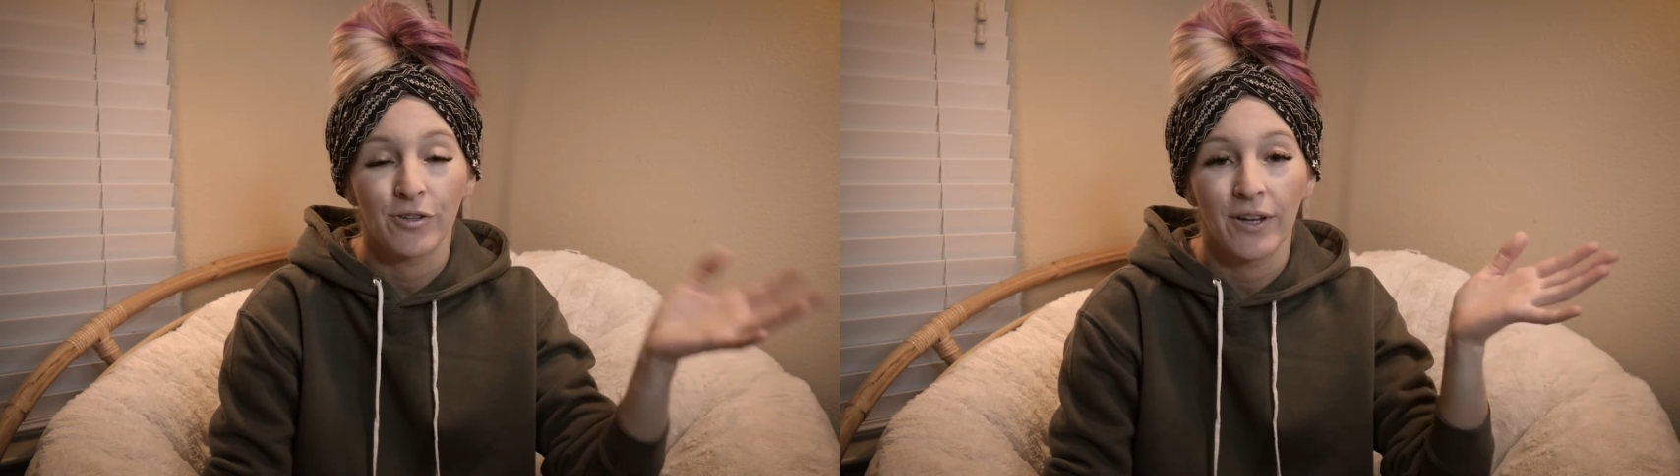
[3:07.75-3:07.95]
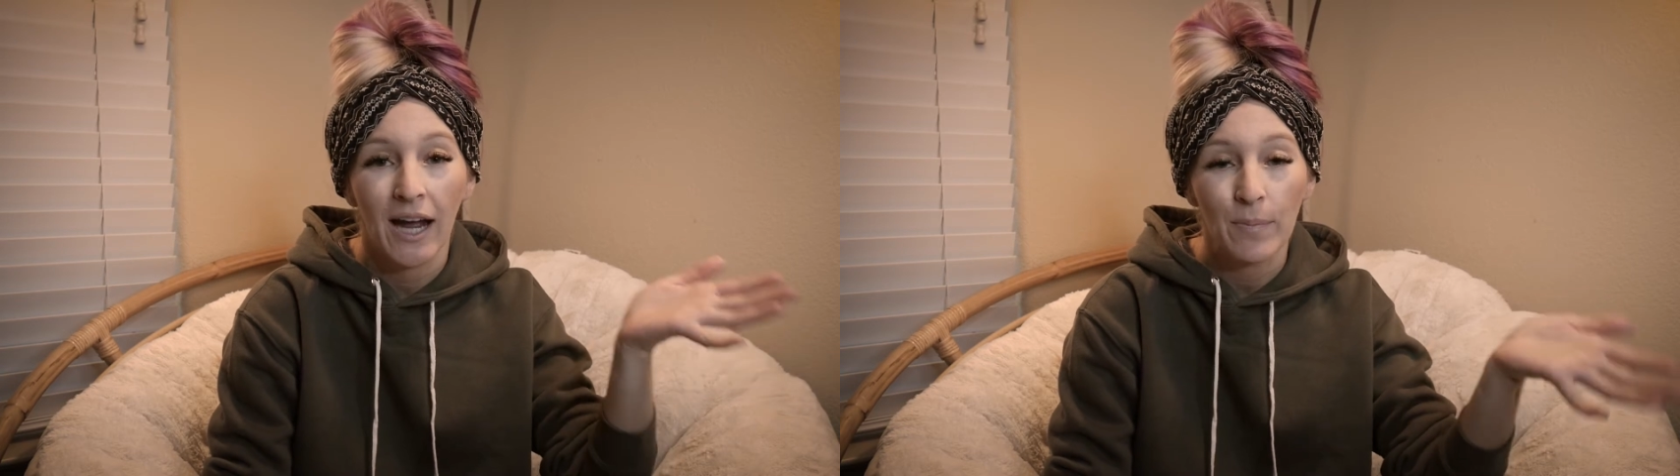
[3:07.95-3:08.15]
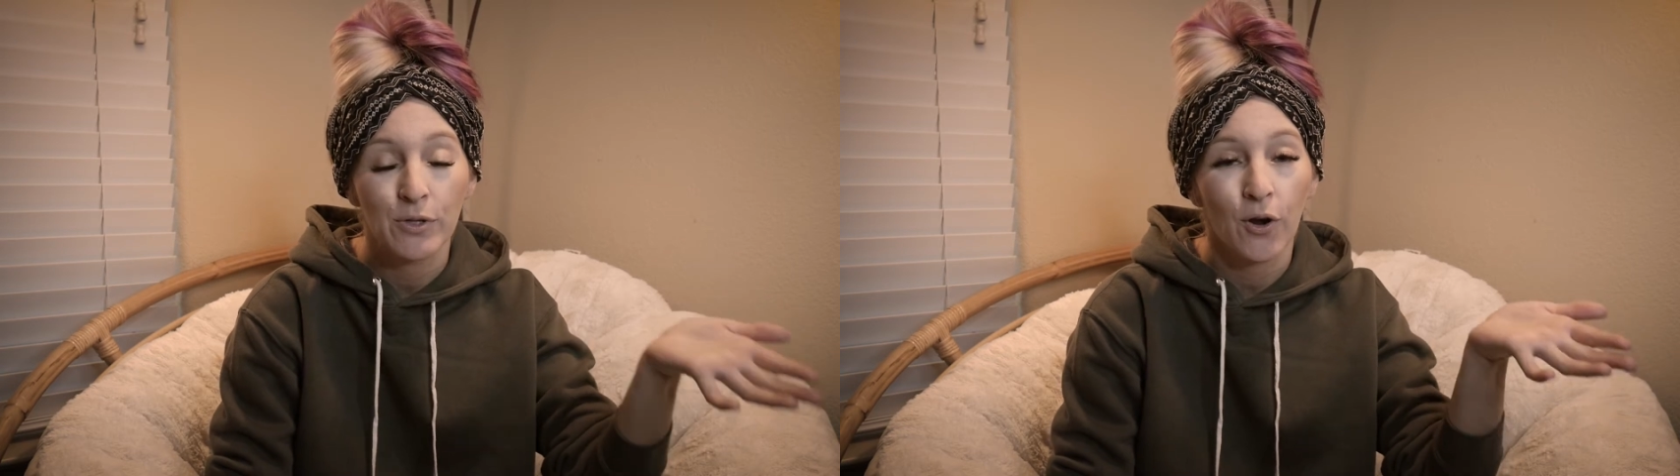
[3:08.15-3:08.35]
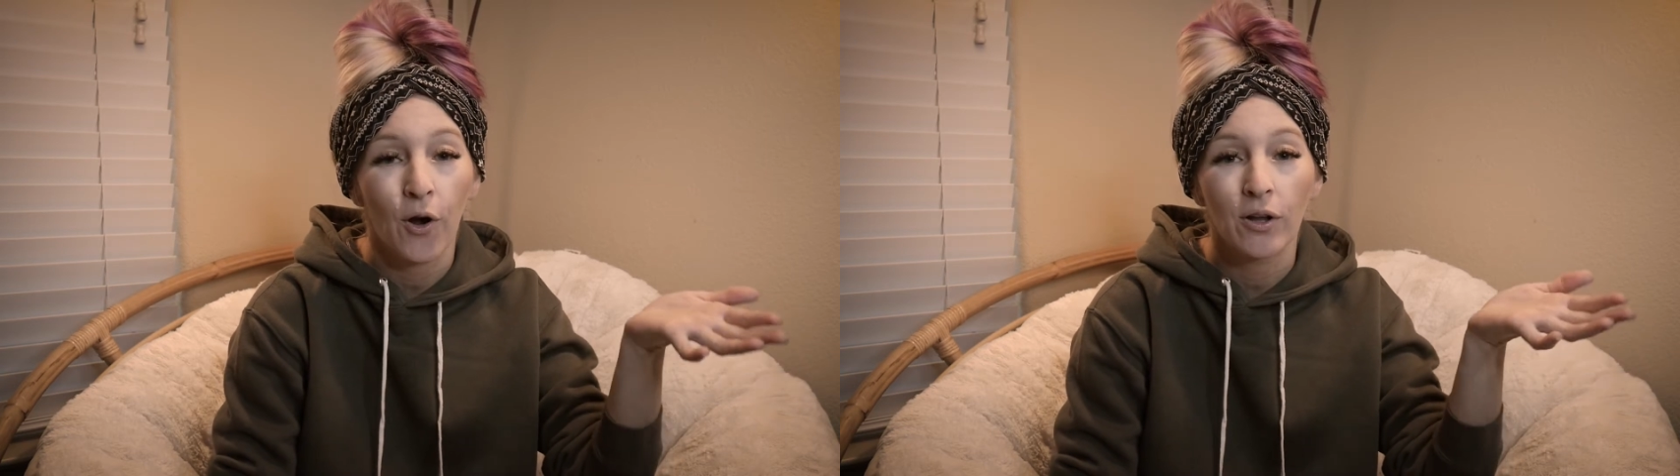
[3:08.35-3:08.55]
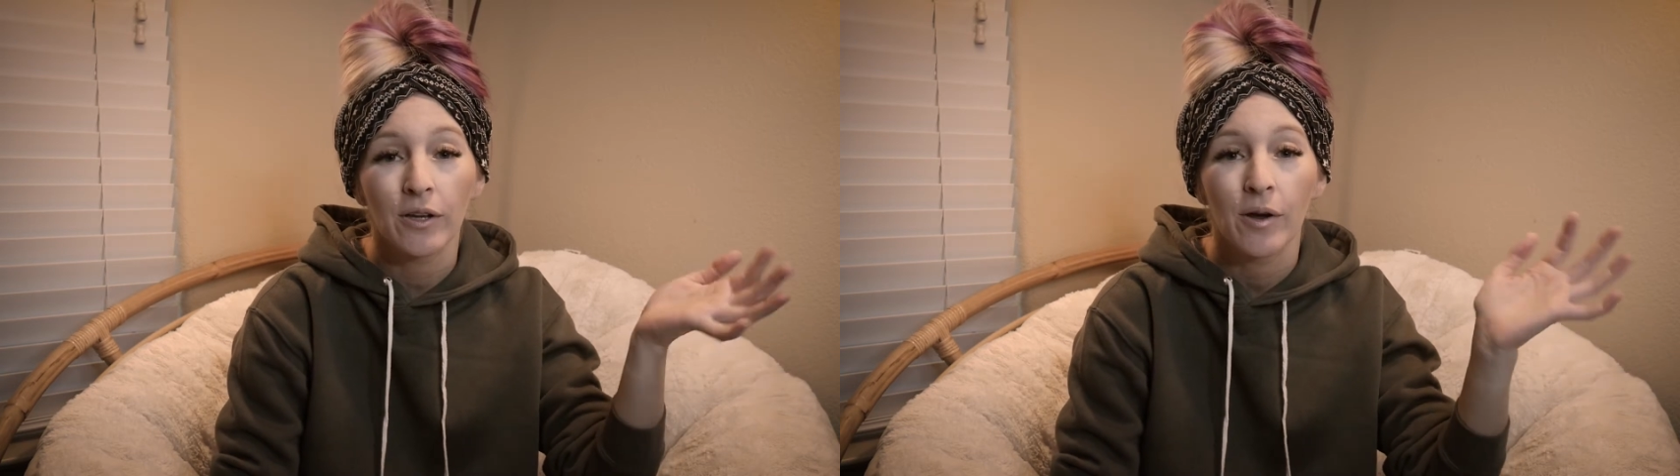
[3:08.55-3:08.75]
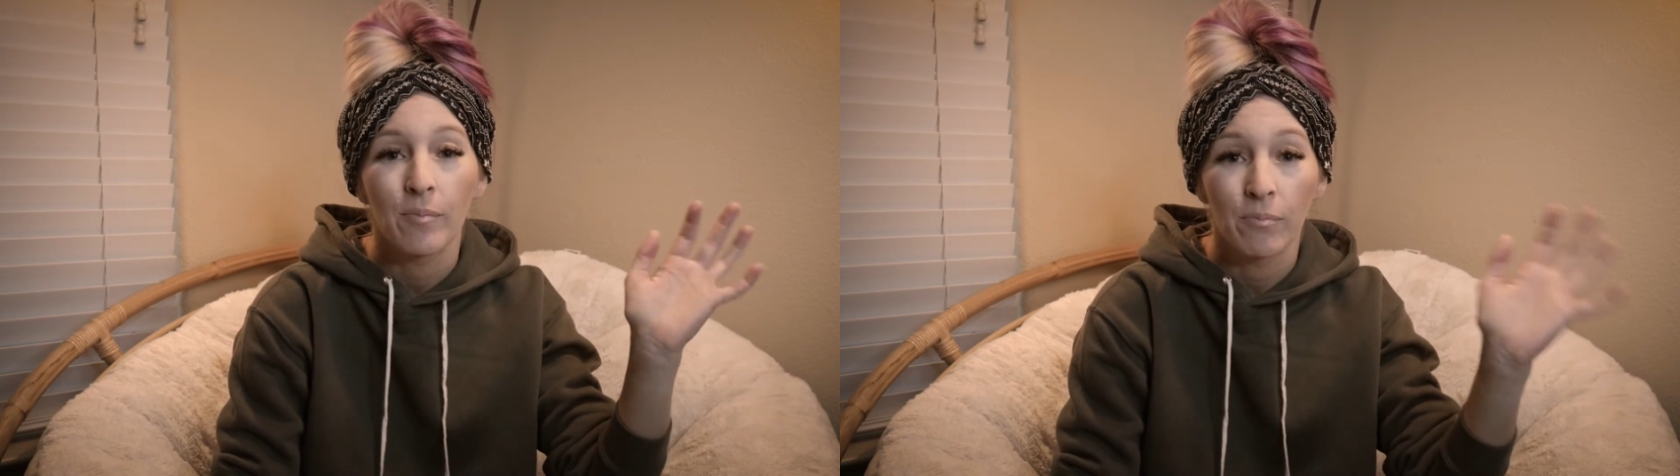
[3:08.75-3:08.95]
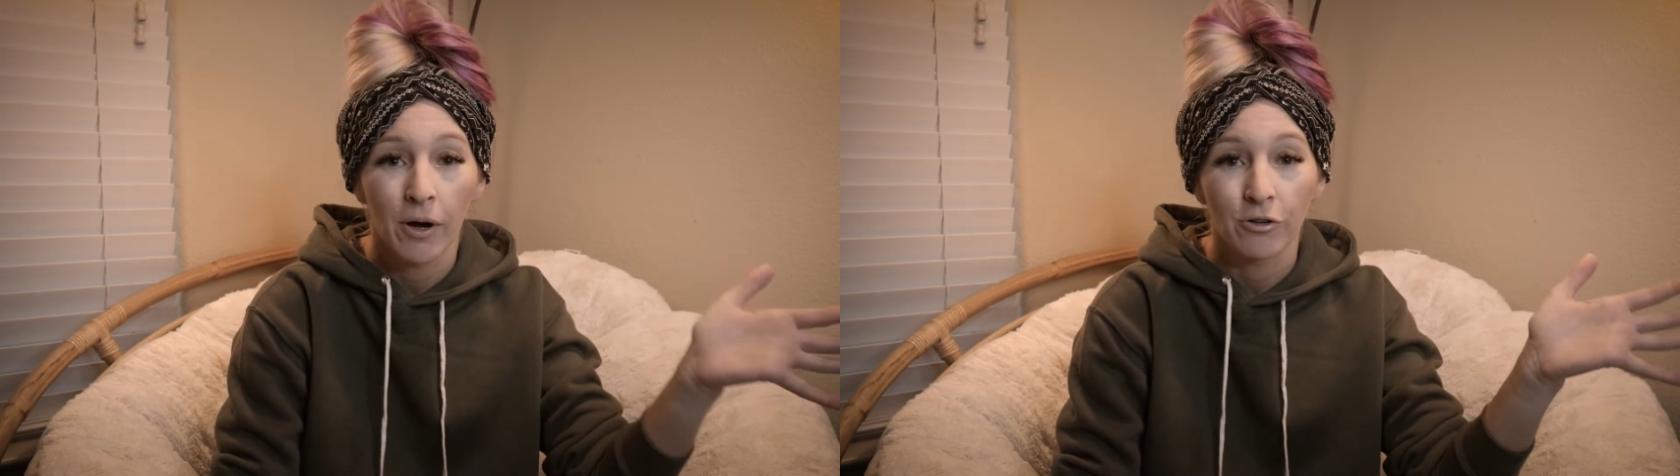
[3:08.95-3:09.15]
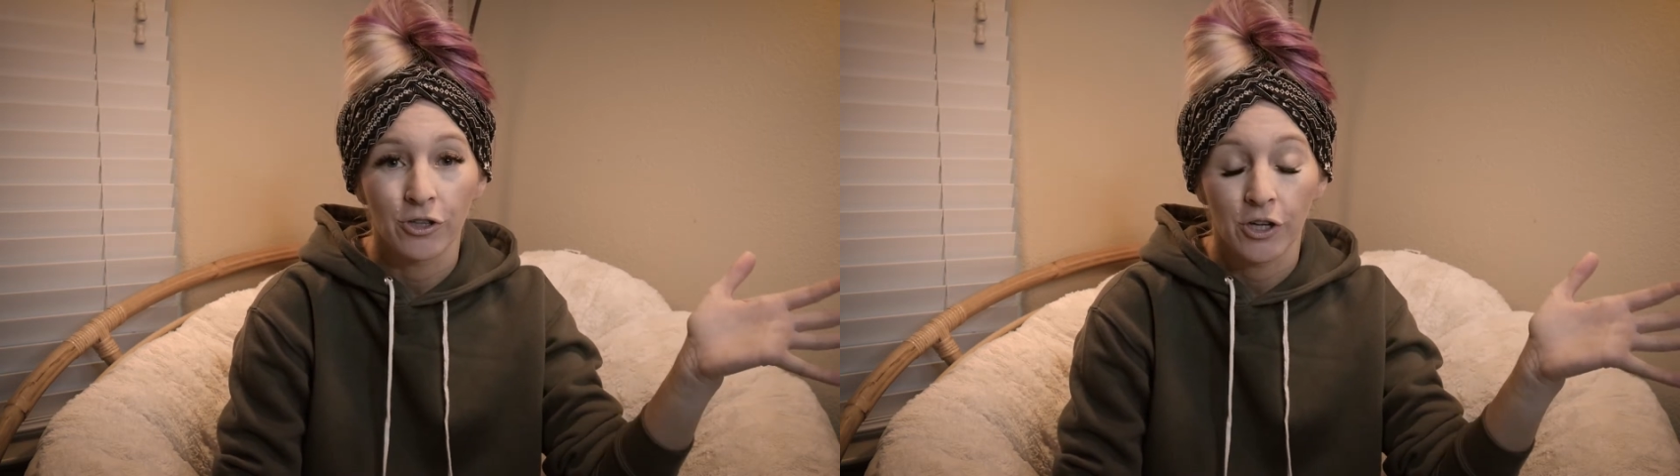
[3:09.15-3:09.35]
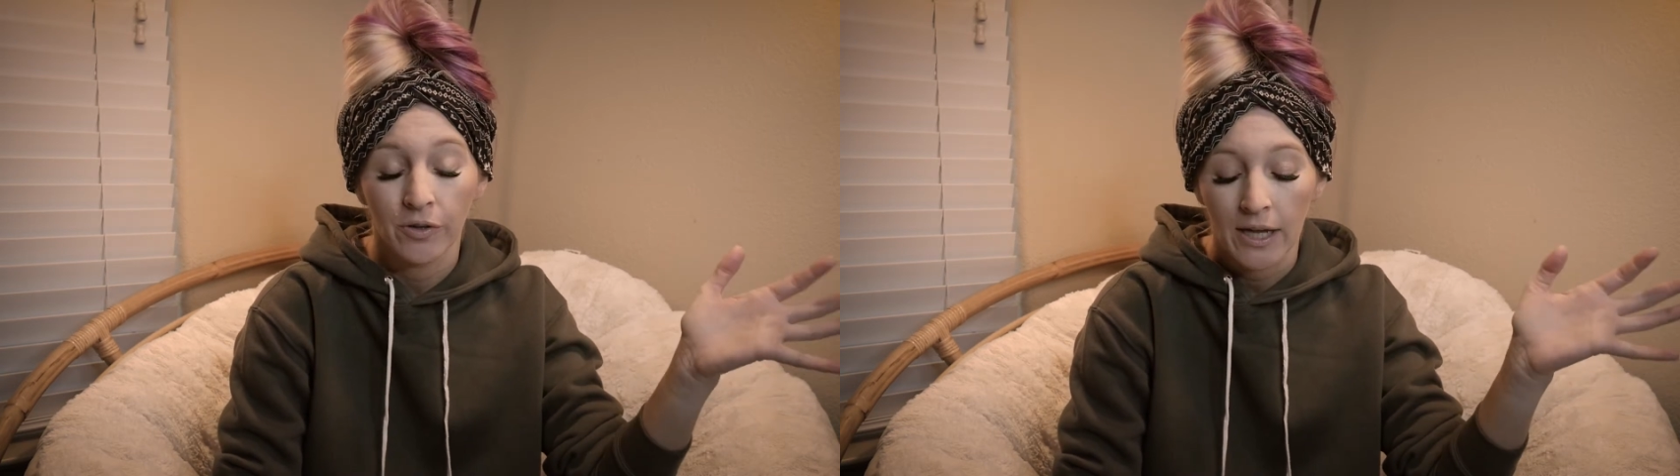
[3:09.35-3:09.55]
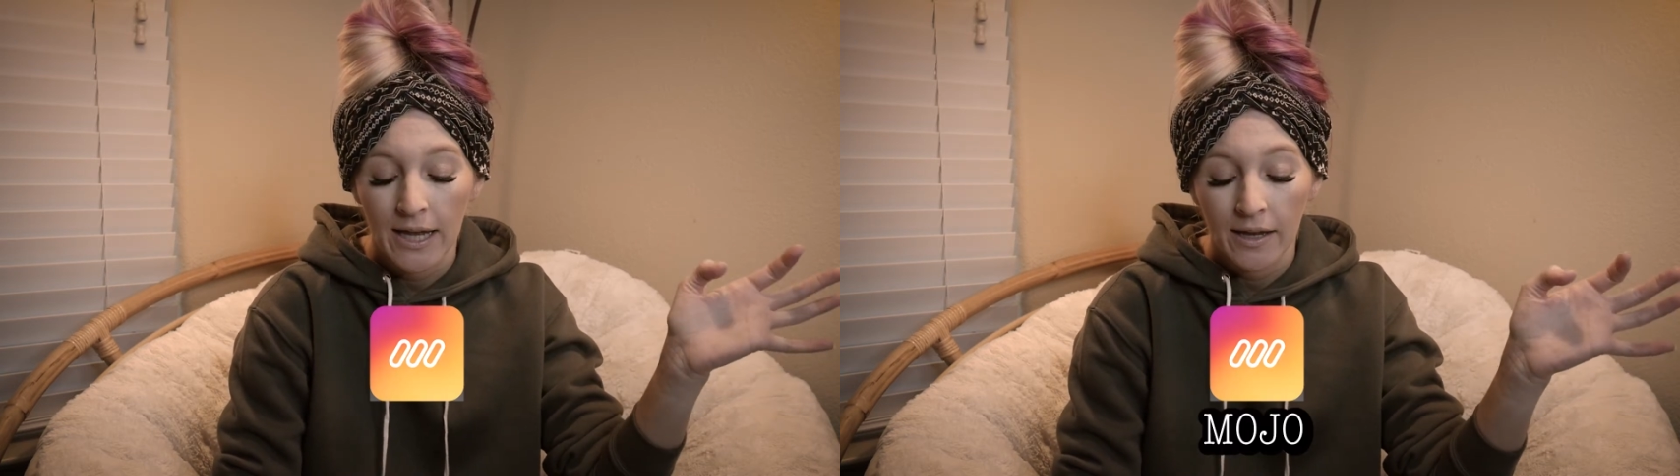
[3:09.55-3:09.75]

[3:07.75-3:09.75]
So the app is called Mojo.